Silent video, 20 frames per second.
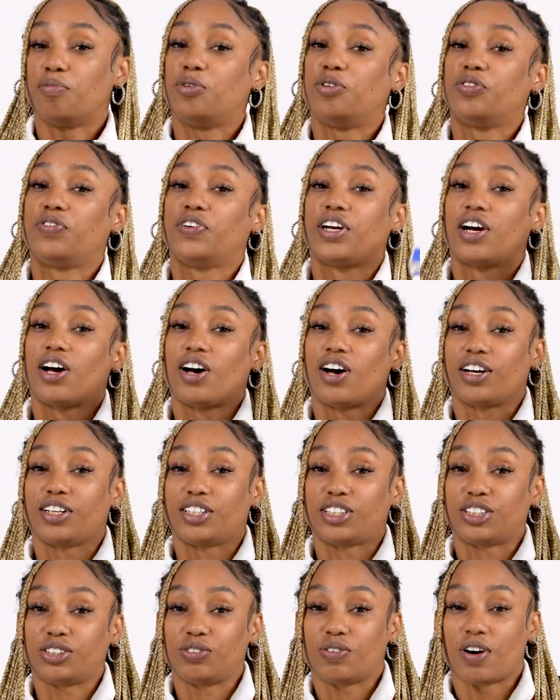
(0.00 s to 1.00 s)
Moving
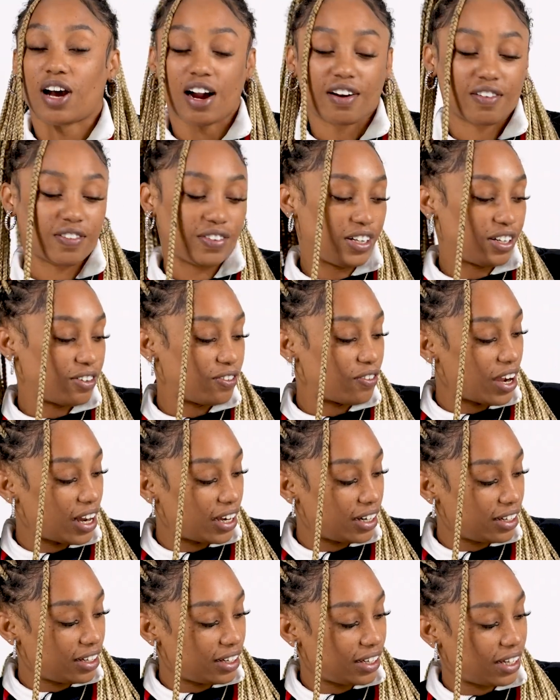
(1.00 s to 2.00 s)
on to our
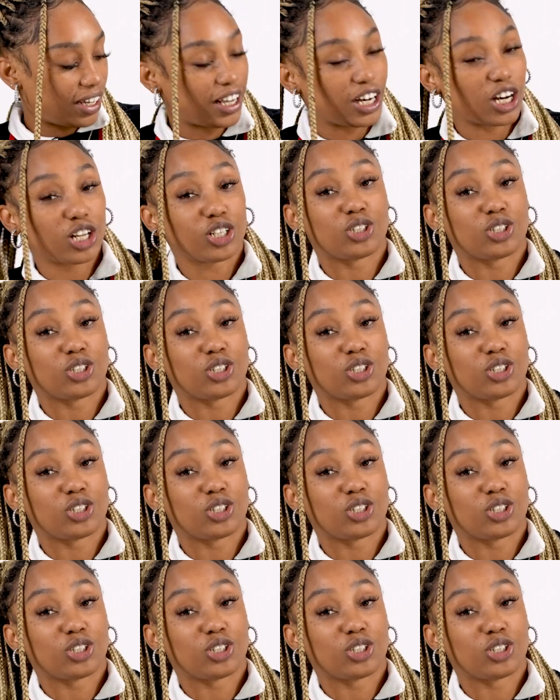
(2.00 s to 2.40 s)
Loretta in